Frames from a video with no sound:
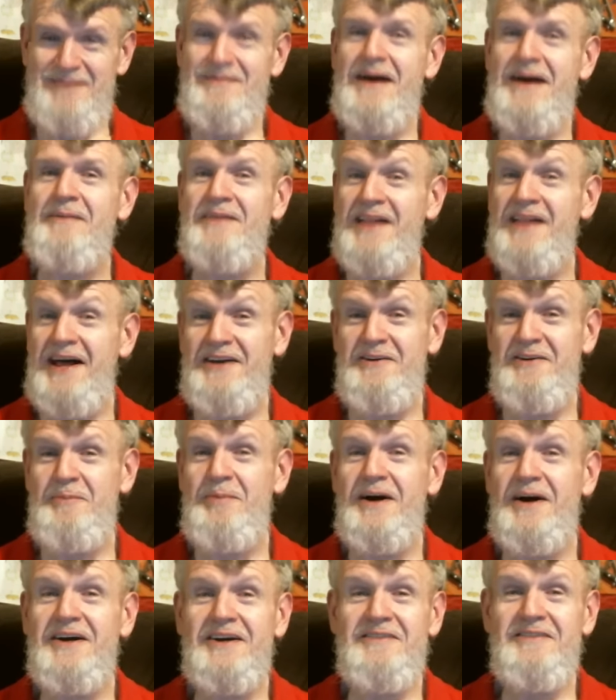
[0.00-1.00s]
I'm glad your
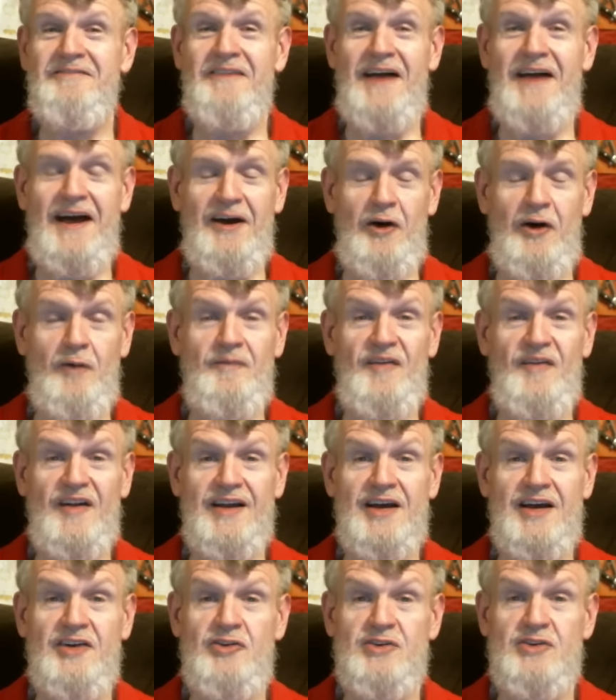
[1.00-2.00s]
pug can fly. Hopefully
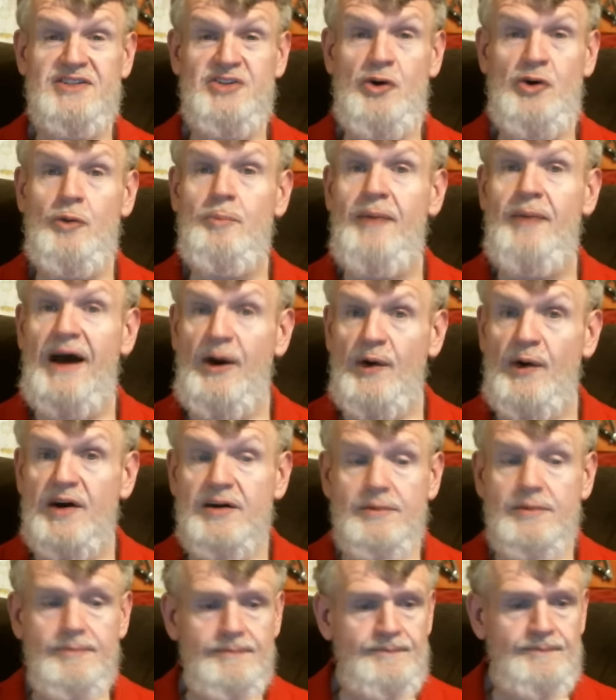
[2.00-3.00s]
under its own power.
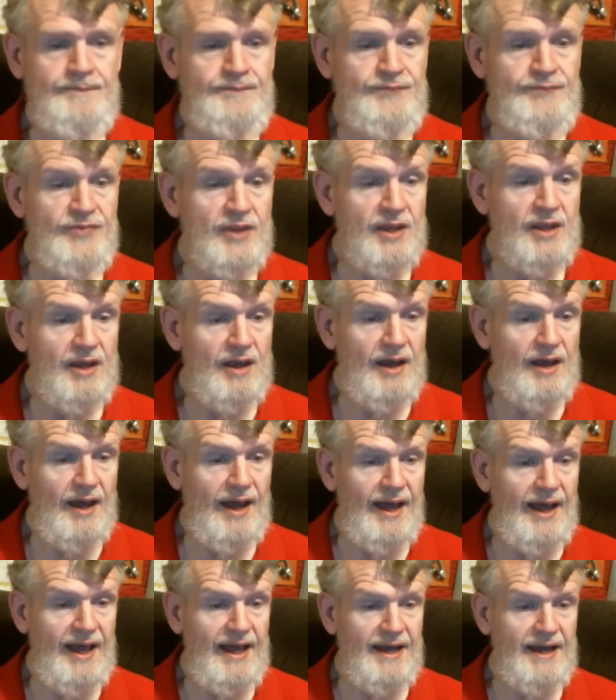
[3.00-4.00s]

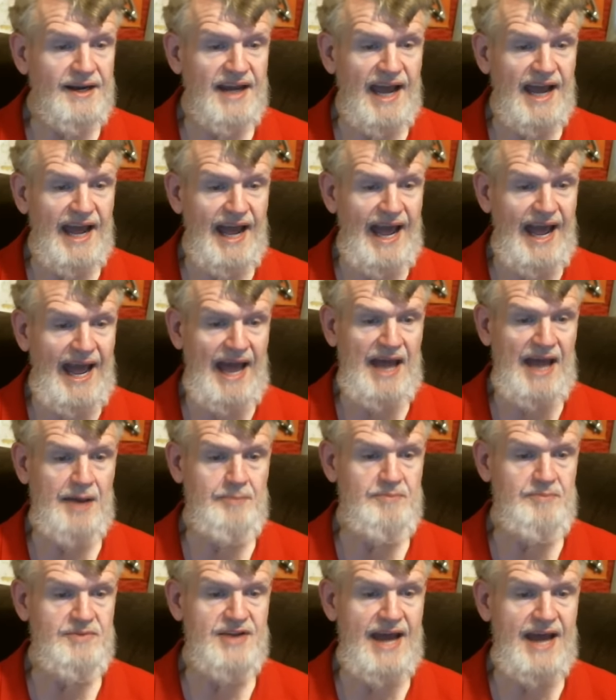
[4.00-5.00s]
And
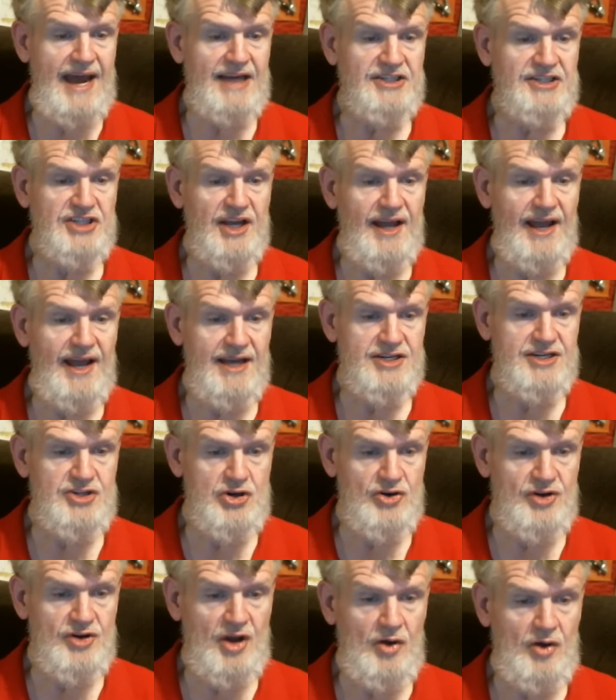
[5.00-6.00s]

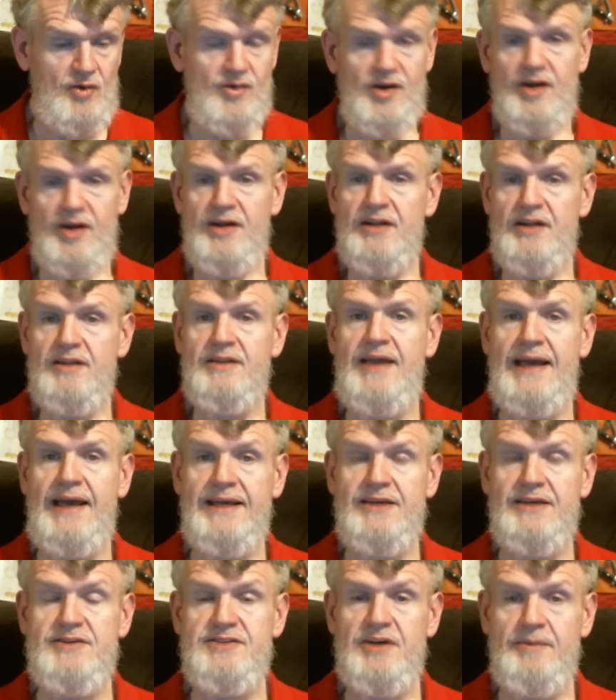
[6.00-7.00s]
Ab-Eterno. Thank
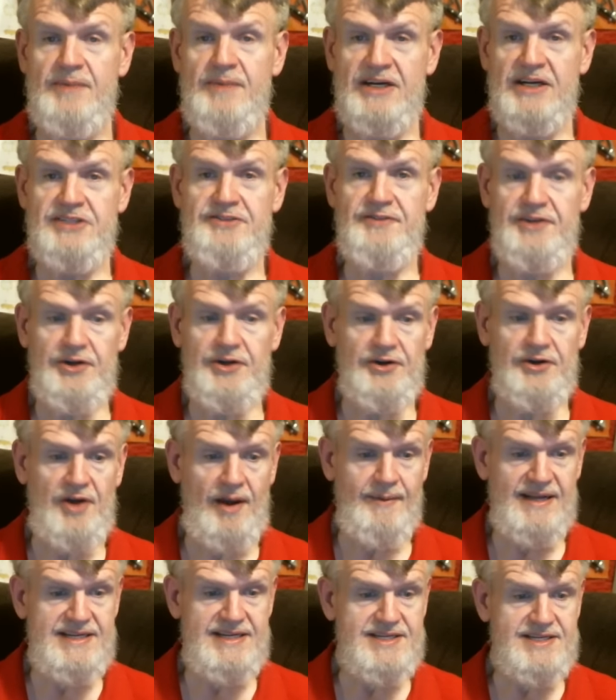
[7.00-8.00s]
you so much for your
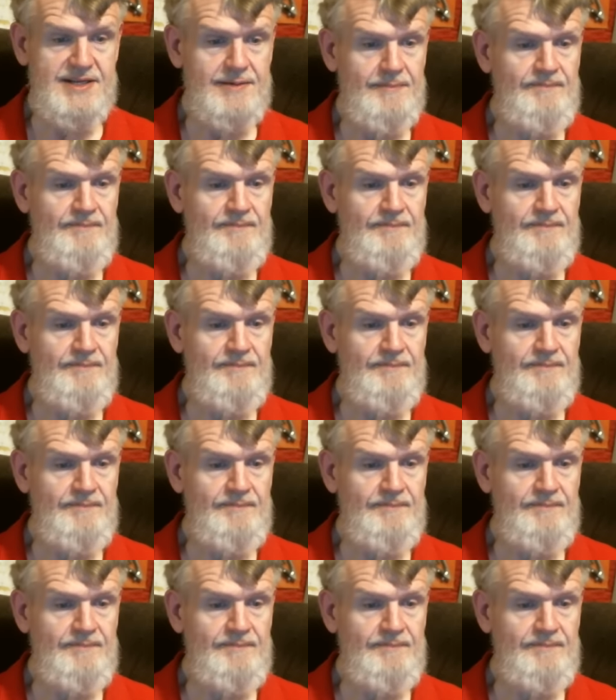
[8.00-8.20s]
comments.